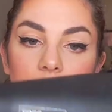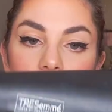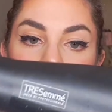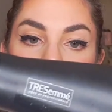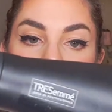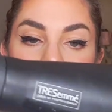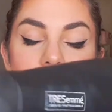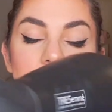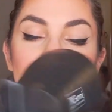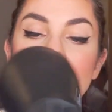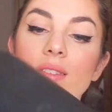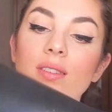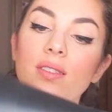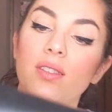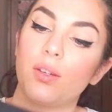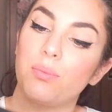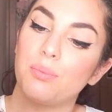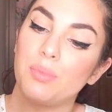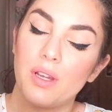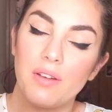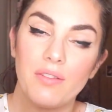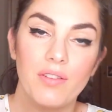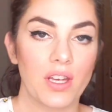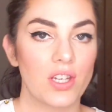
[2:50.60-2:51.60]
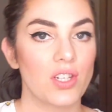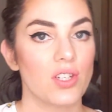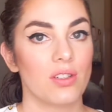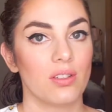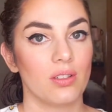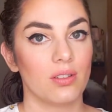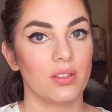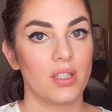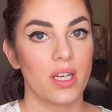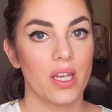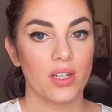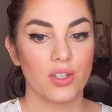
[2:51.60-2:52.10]
Now this isn't a
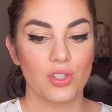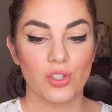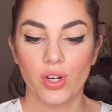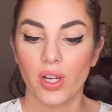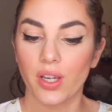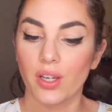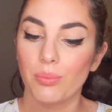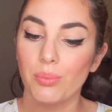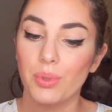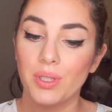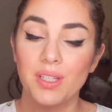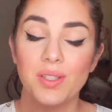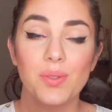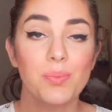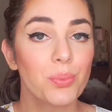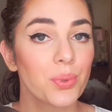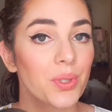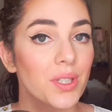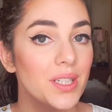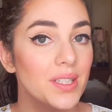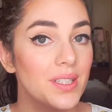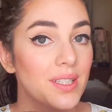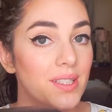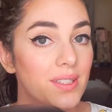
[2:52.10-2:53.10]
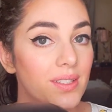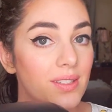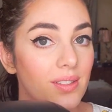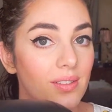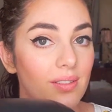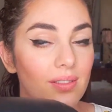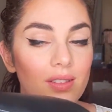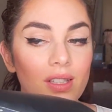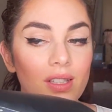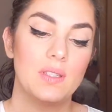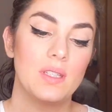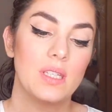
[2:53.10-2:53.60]
professional hairdryer, but it's pretty
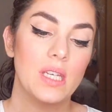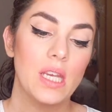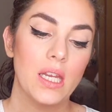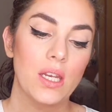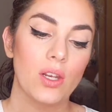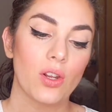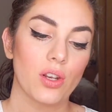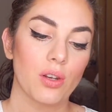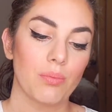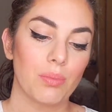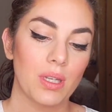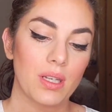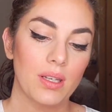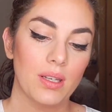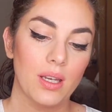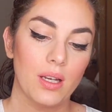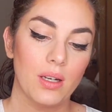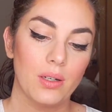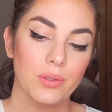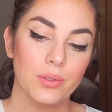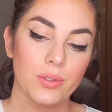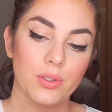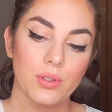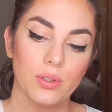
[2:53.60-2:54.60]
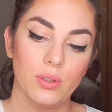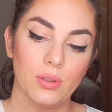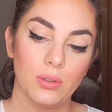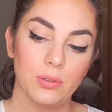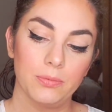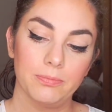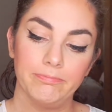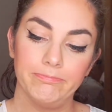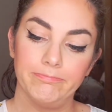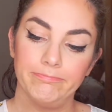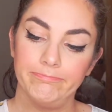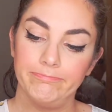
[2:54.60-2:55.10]
decent. getting on a bit now, so
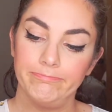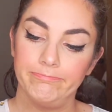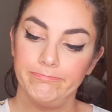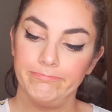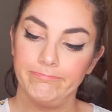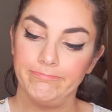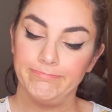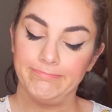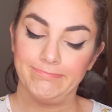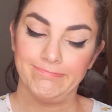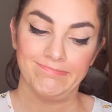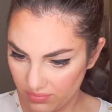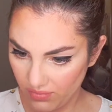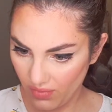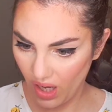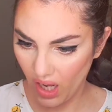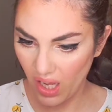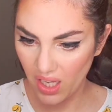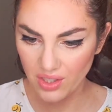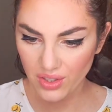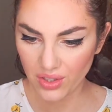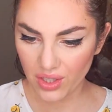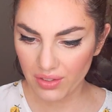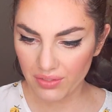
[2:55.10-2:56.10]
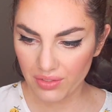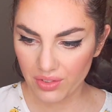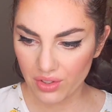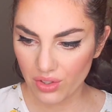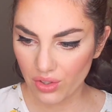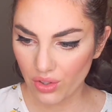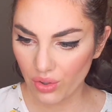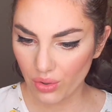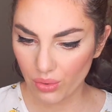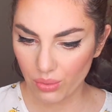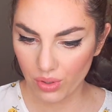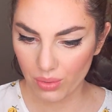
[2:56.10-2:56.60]
I don't even
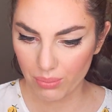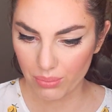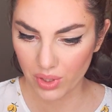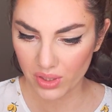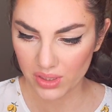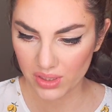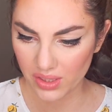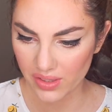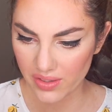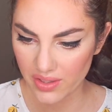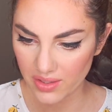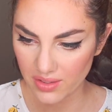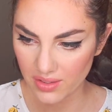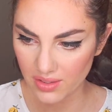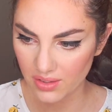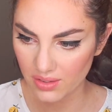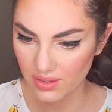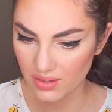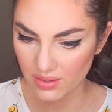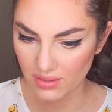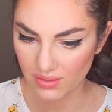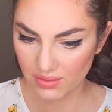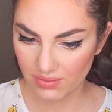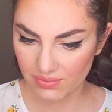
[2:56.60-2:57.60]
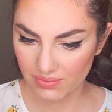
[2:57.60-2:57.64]
know what model this is.